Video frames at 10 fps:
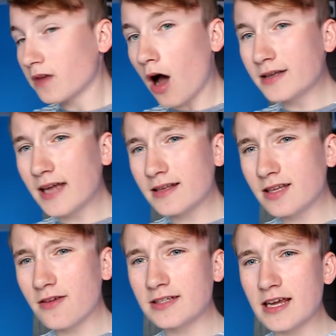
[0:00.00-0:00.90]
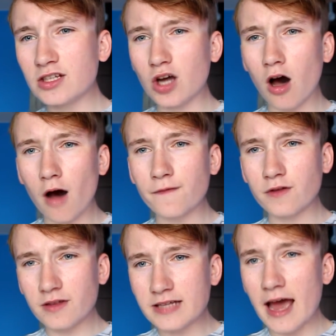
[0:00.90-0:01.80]
I said to the teacher after
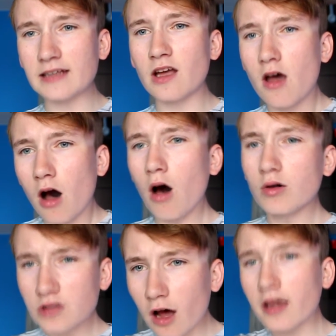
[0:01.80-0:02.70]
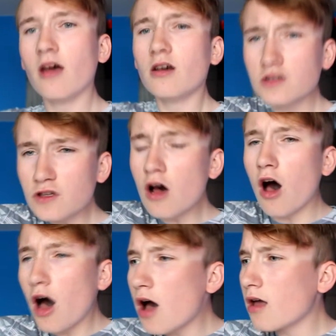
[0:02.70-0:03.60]
the test, I was like,
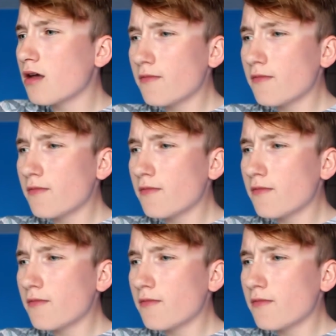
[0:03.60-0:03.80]
"Sir,